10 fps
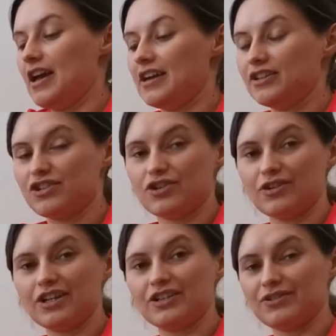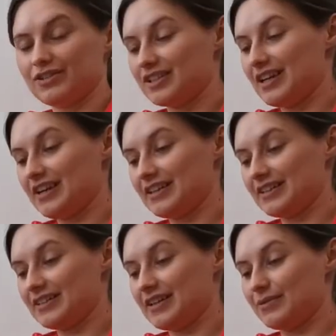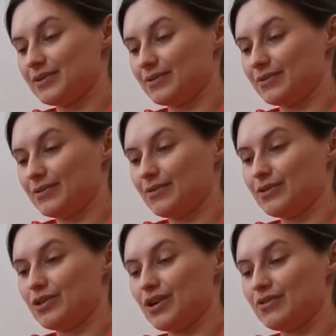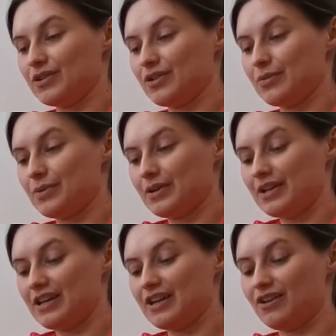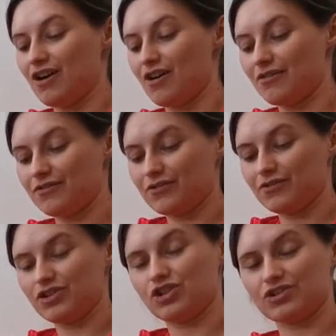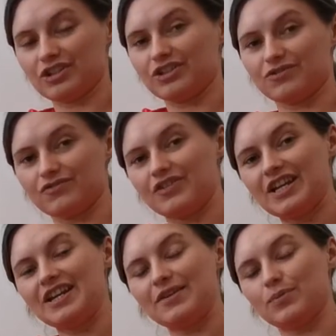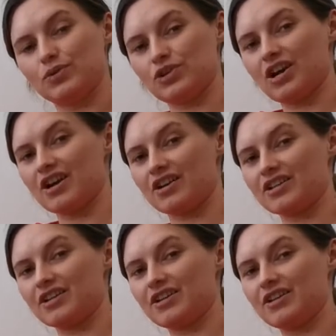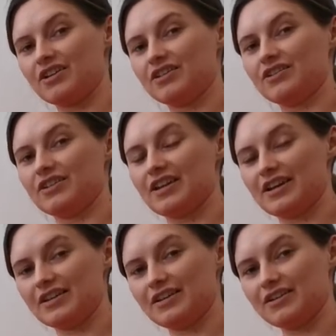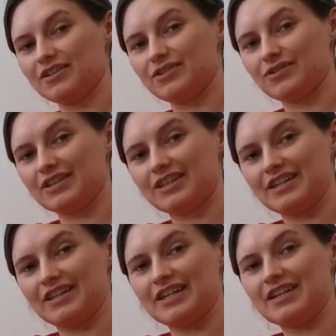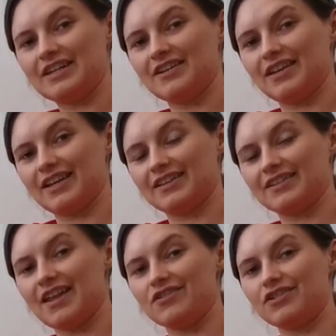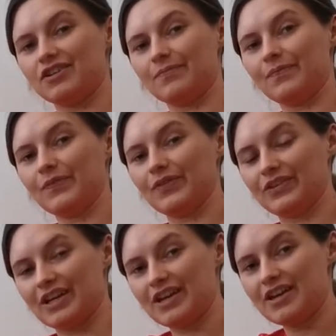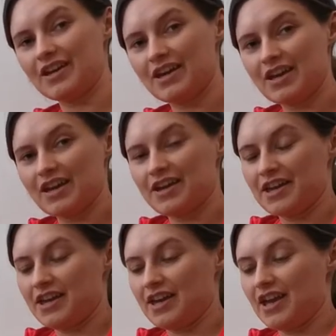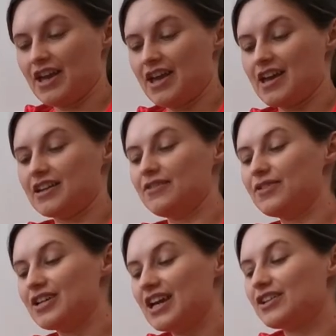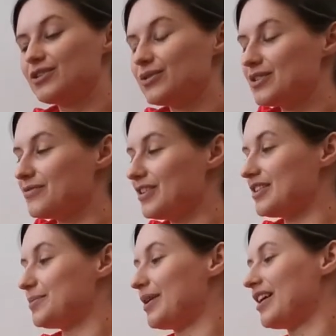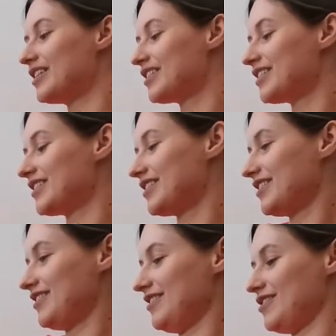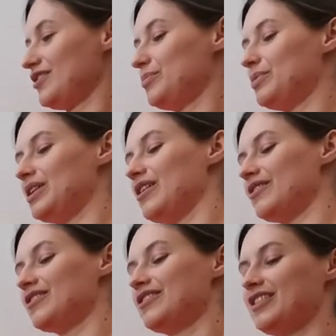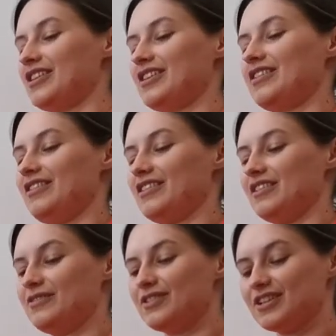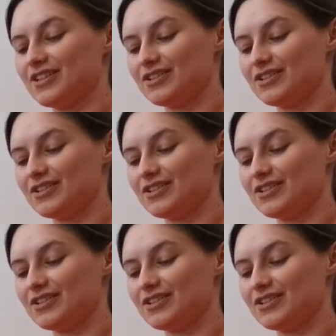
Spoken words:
and try and do exactly the same. So toes up, heel off, trying to really push hard to get to a knee extension, okay? And if you can do this first part on the pillow, and if you can